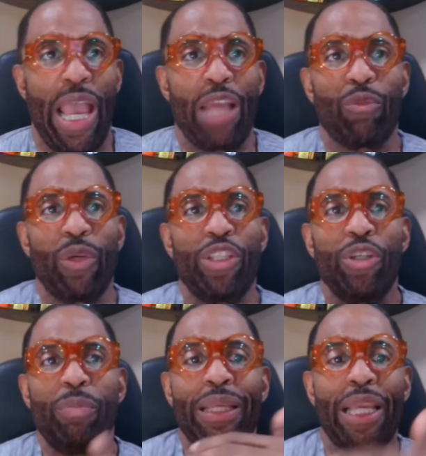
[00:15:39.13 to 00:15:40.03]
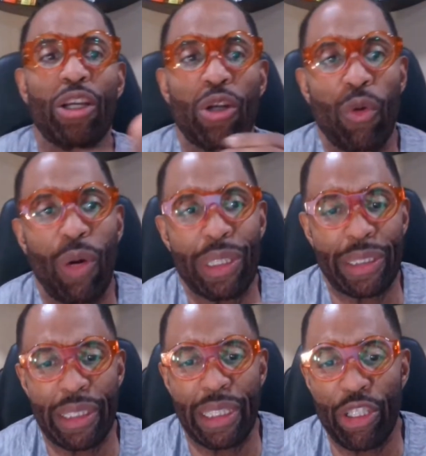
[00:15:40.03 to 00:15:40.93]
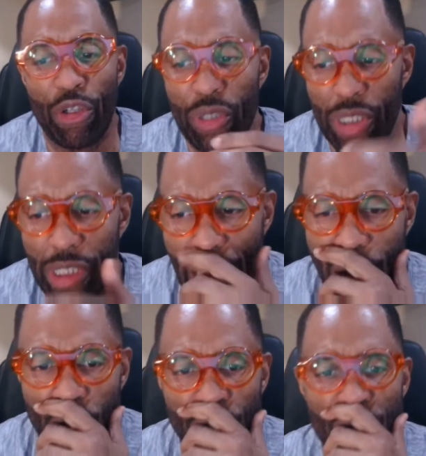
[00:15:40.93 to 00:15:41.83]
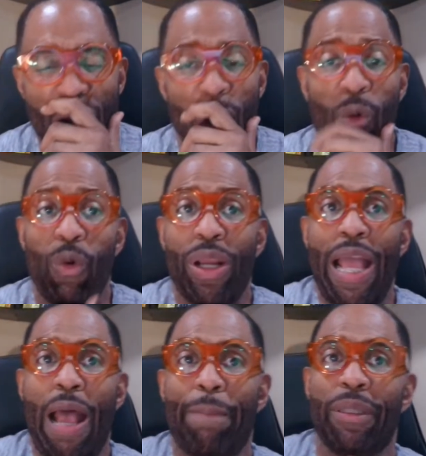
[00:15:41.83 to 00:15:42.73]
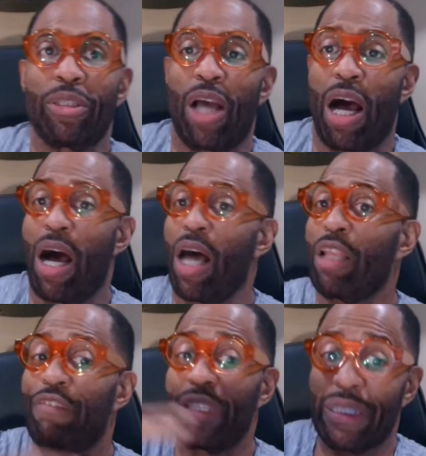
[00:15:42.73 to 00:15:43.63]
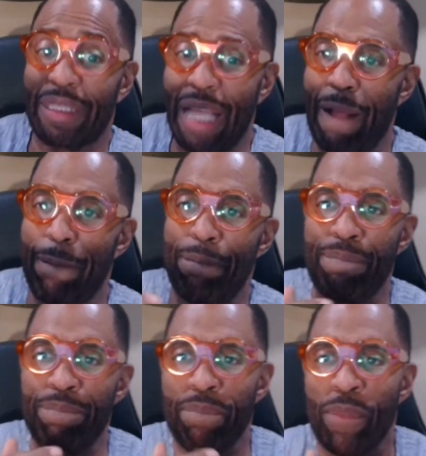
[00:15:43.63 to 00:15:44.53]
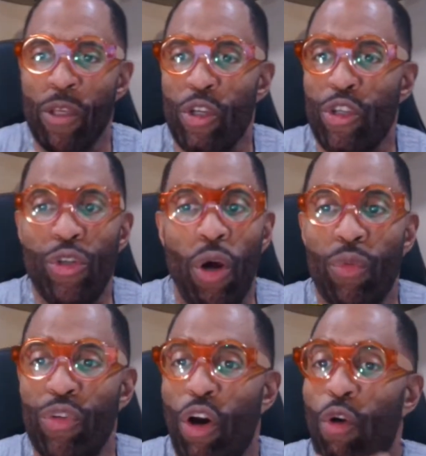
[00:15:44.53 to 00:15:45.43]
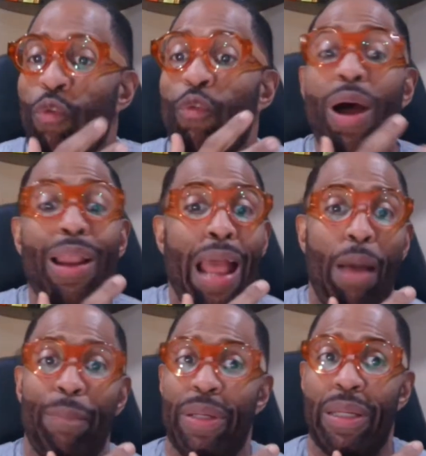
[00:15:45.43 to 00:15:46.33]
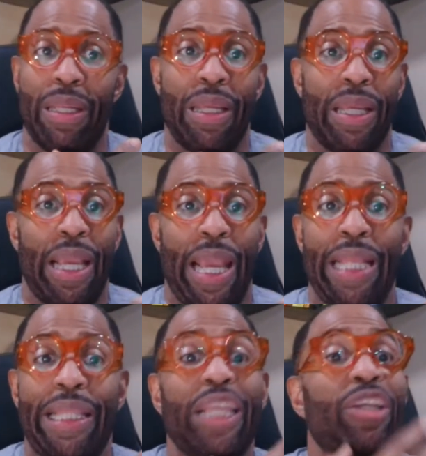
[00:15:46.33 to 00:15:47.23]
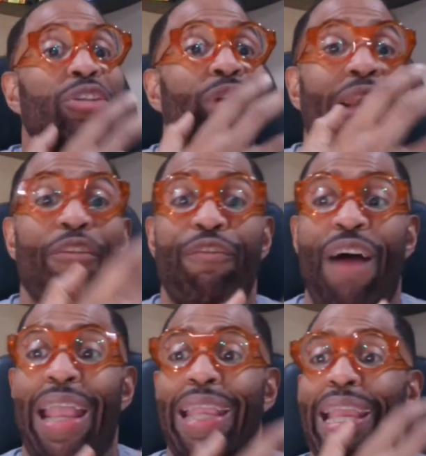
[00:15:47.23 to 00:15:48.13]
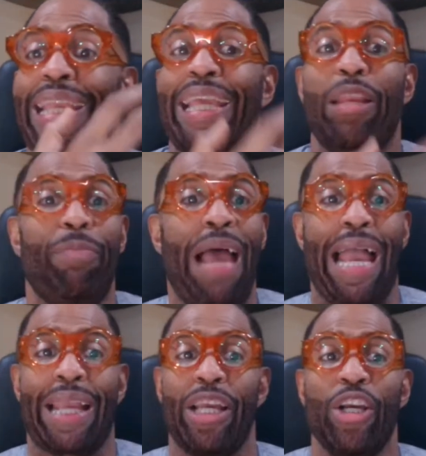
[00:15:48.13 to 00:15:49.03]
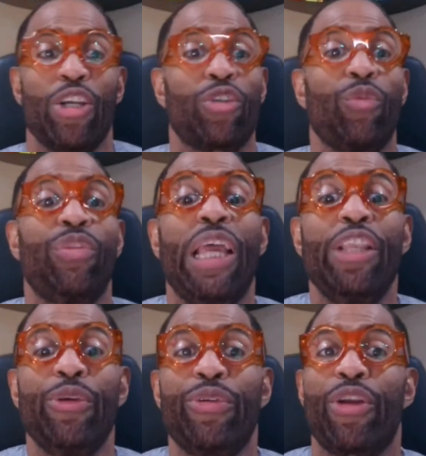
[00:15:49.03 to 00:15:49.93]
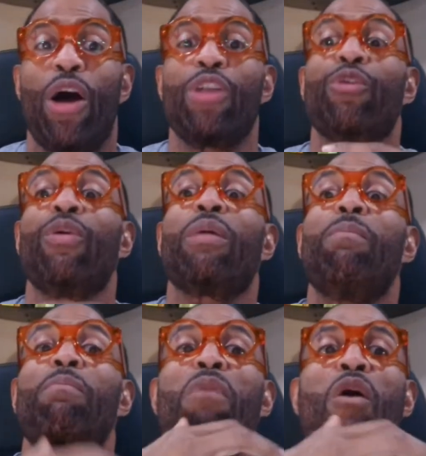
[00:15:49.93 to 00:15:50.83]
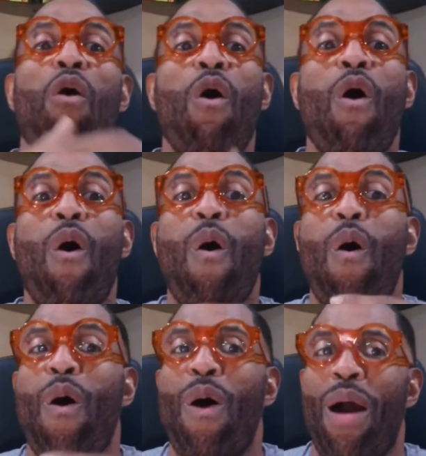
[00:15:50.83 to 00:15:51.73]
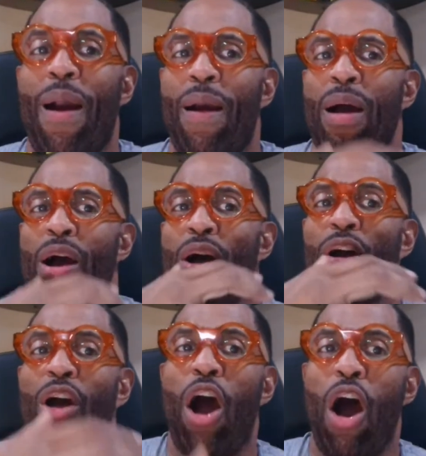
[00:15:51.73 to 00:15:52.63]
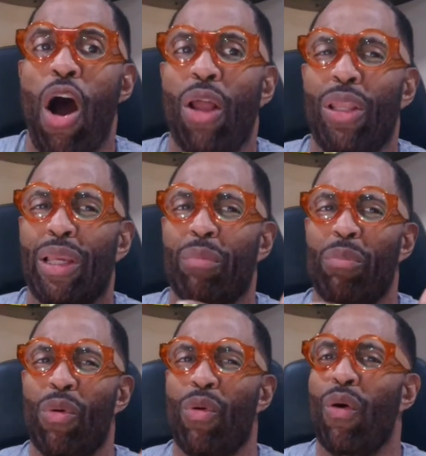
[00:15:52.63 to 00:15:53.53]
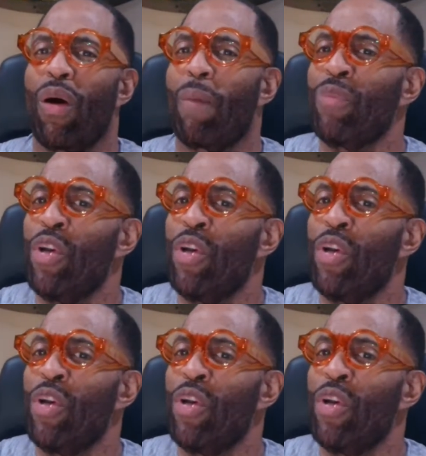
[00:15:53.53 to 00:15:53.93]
And when you begin questioning yourself, what happens? All of a sudden, you don't know what happened. And then you are trying to fight and get it back. So then you start doing more, calling more,